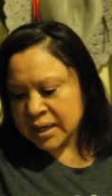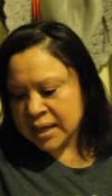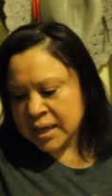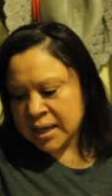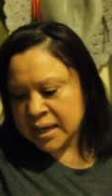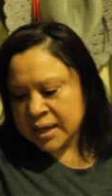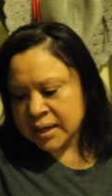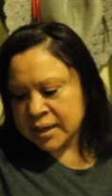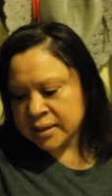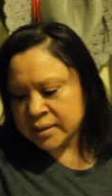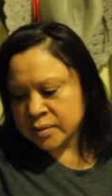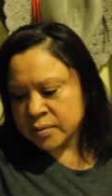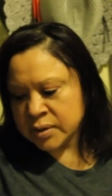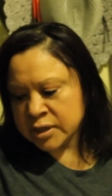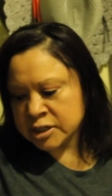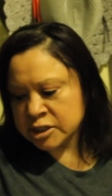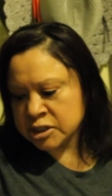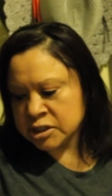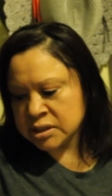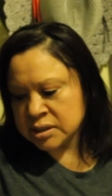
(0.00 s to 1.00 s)
And
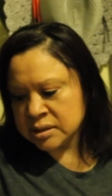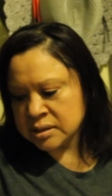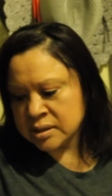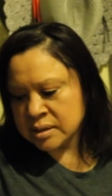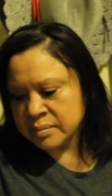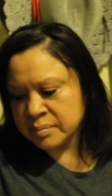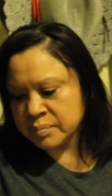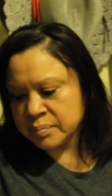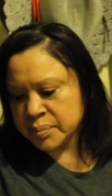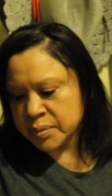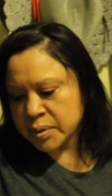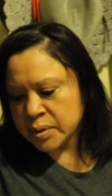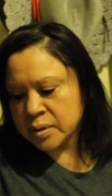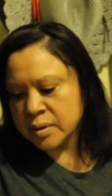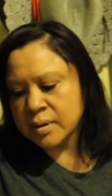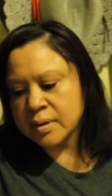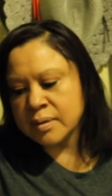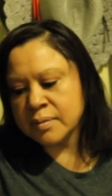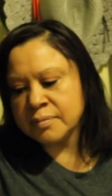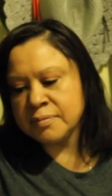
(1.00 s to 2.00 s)
question
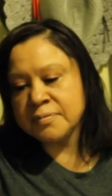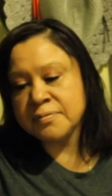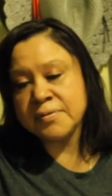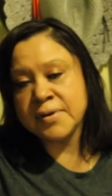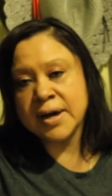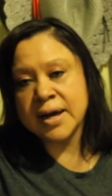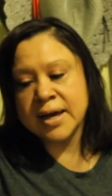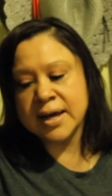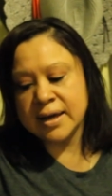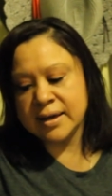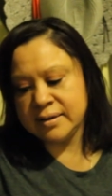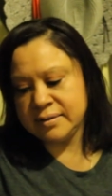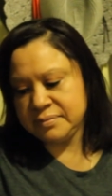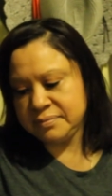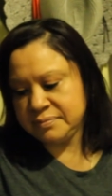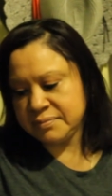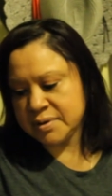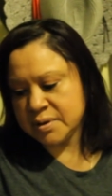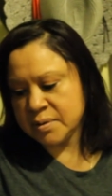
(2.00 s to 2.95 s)
number five.